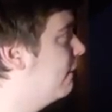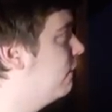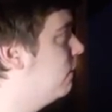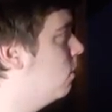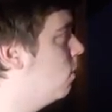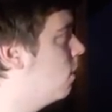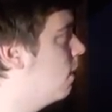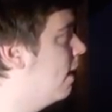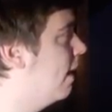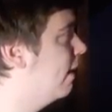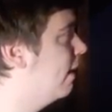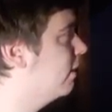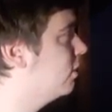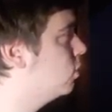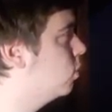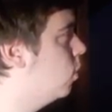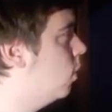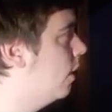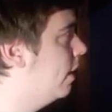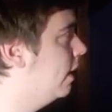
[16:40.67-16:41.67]
4 out of
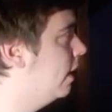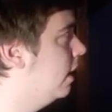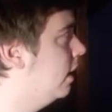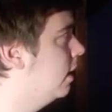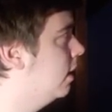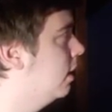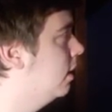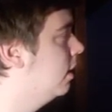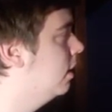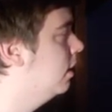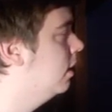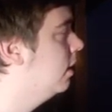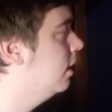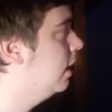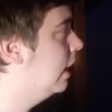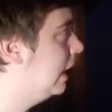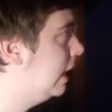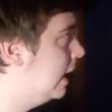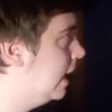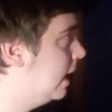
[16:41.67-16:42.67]
20.
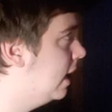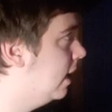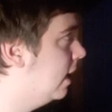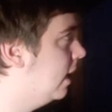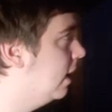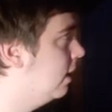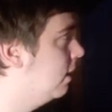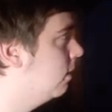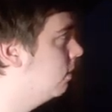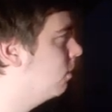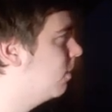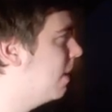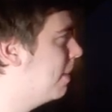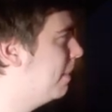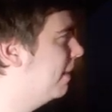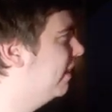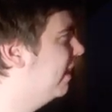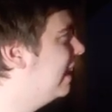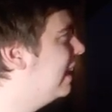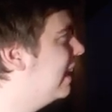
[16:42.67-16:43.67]
Giggity. Why am
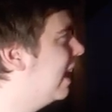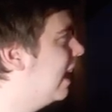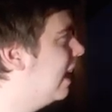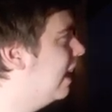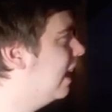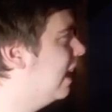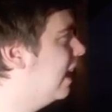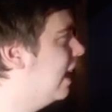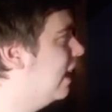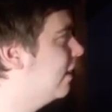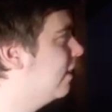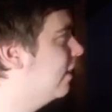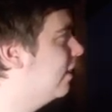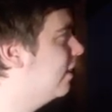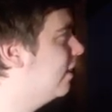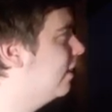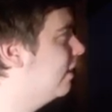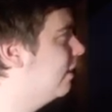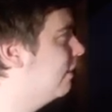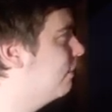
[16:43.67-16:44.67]
I saying giggity. It's
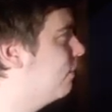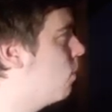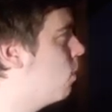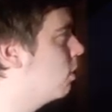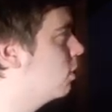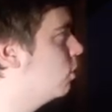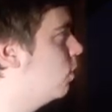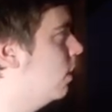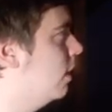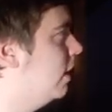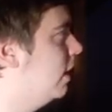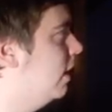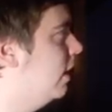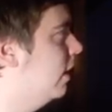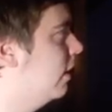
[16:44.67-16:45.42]
it's it's a 420.